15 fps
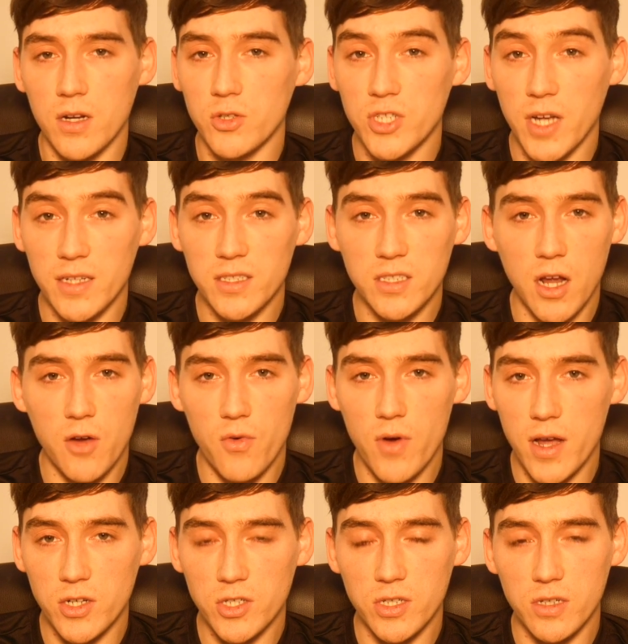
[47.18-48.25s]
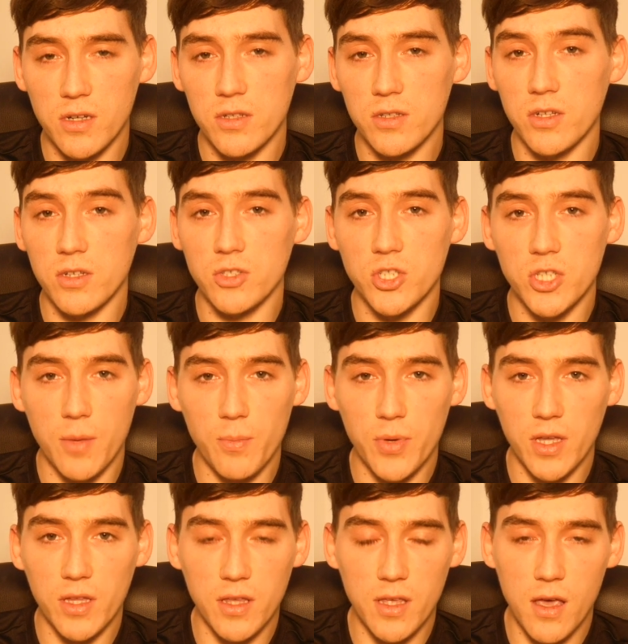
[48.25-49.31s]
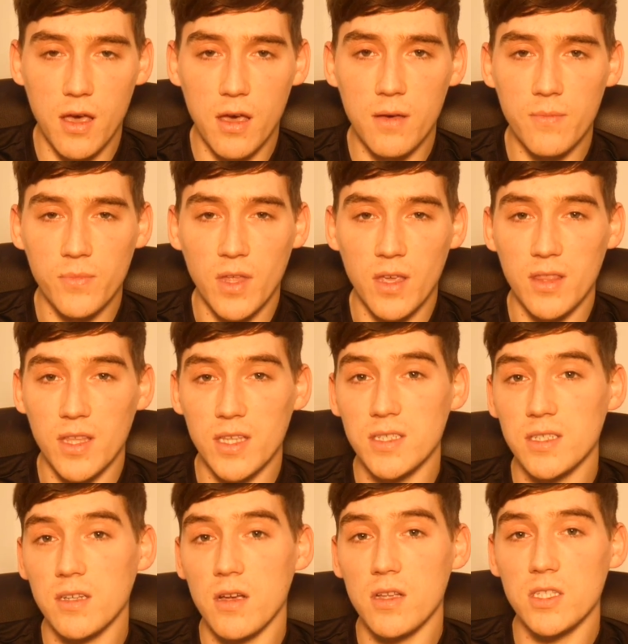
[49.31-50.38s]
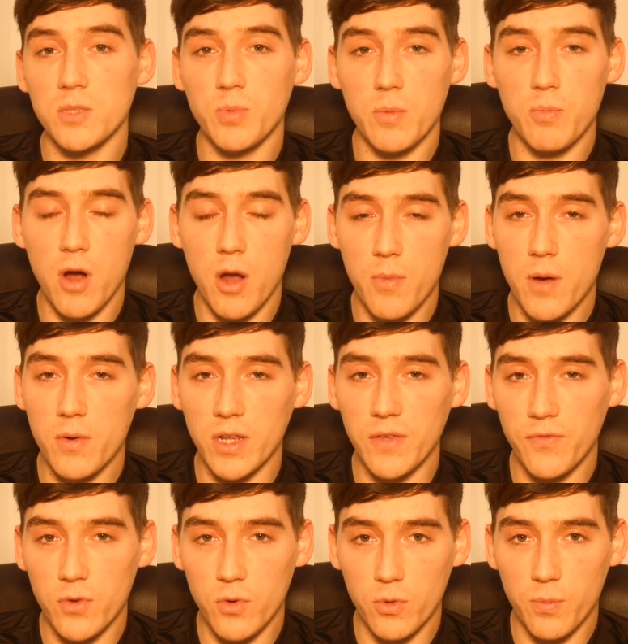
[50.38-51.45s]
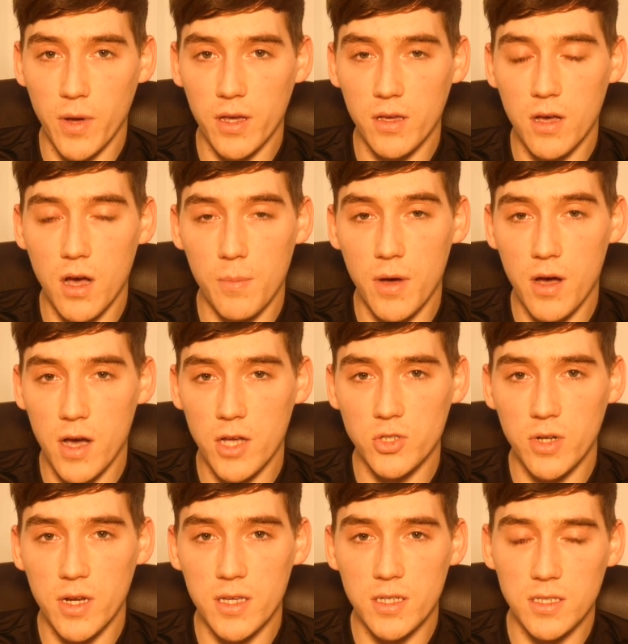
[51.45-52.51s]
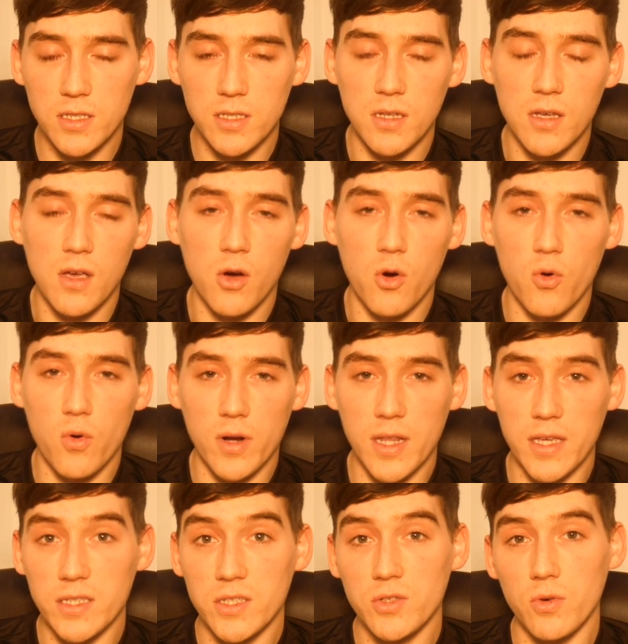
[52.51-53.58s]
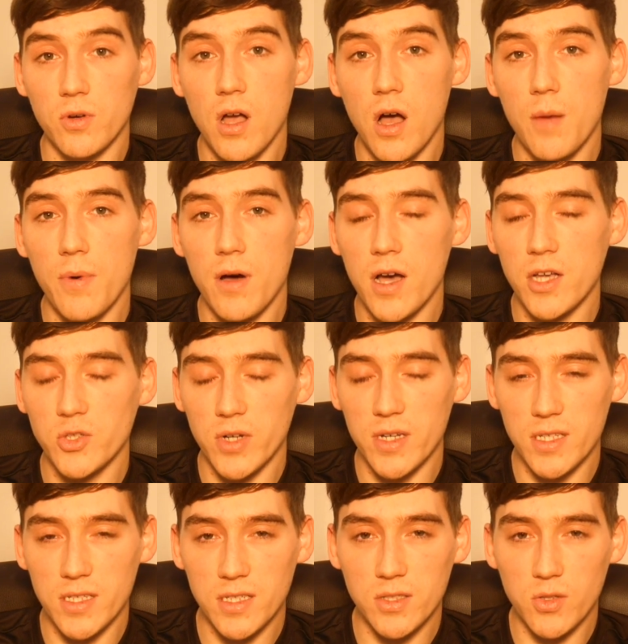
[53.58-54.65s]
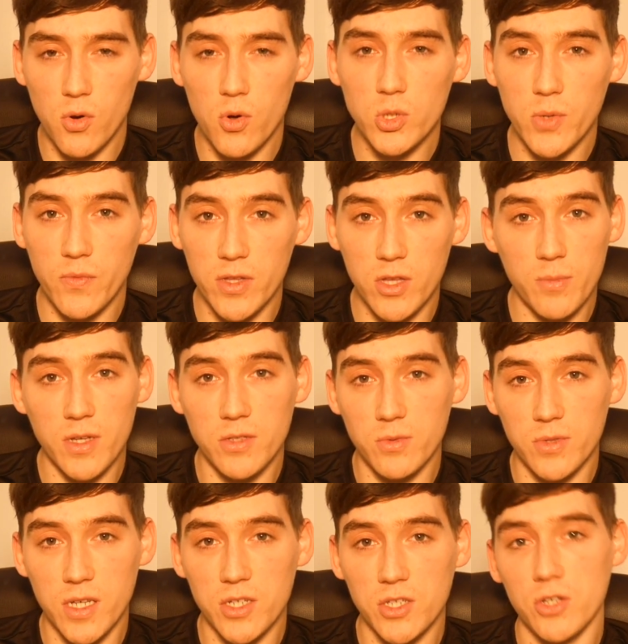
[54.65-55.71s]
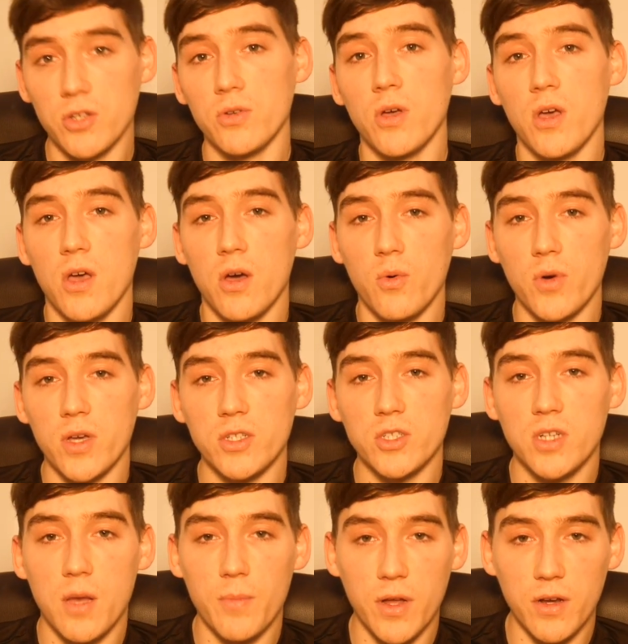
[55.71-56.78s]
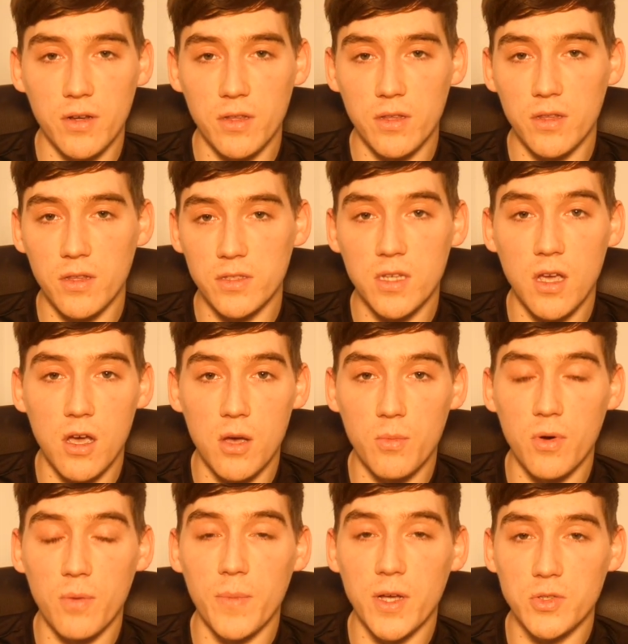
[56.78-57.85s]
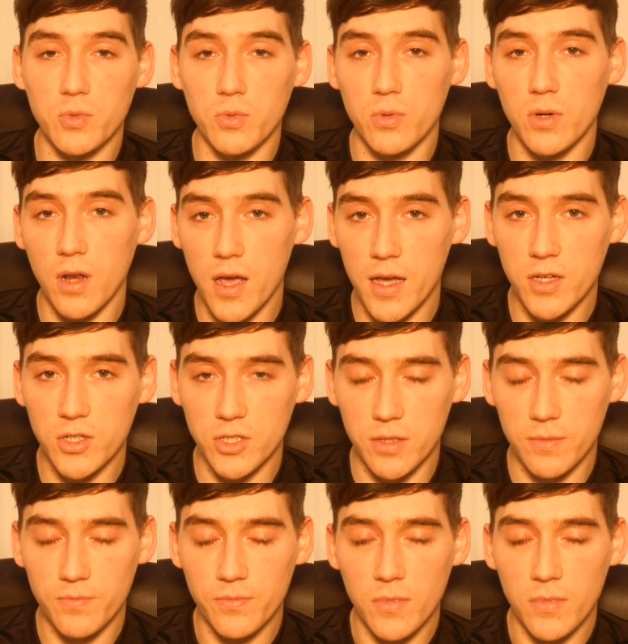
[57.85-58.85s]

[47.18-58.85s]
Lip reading: changing direction, jumping in the air, this is going to be primarily fueled by carbohydrates, or at least your carbohydrate stores within your muscle tissue, which come under the term muscle glycogen.